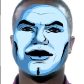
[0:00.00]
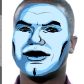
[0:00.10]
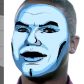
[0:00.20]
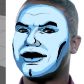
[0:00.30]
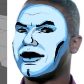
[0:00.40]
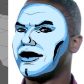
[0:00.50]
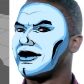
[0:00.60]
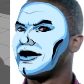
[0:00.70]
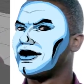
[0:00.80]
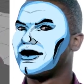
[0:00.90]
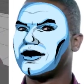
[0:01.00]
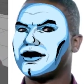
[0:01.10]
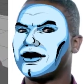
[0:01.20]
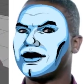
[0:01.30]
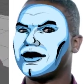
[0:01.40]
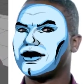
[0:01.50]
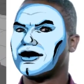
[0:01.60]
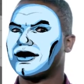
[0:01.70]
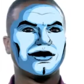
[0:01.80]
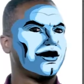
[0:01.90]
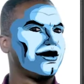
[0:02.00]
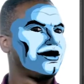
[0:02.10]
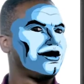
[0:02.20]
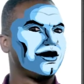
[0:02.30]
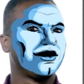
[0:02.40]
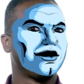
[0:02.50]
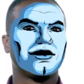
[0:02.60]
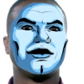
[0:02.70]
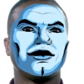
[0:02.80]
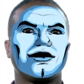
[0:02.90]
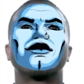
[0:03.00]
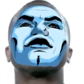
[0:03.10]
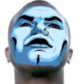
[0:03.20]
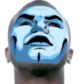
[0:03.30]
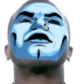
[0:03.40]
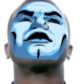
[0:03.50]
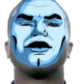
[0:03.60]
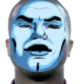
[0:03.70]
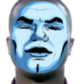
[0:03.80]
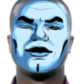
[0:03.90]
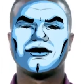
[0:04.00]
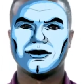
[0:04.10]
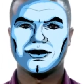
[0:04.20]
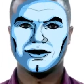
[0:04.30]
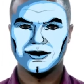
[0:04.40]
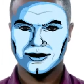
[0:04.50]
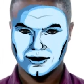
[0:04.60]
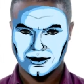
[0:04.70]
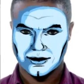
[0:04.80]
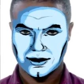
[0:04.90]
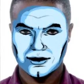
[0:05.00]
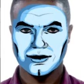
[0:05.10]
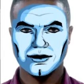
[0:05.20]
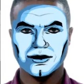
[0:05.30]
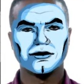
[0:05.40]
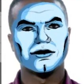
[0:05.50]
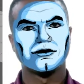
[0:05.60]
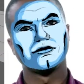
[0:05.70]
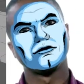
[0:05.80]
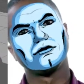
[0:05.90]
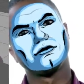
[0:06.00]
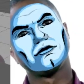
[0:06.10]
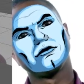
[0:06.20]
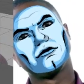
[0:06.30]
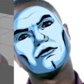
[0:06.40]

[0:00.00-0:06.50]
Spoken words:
Let me see a little song. Let me see something real quick. Face mesh.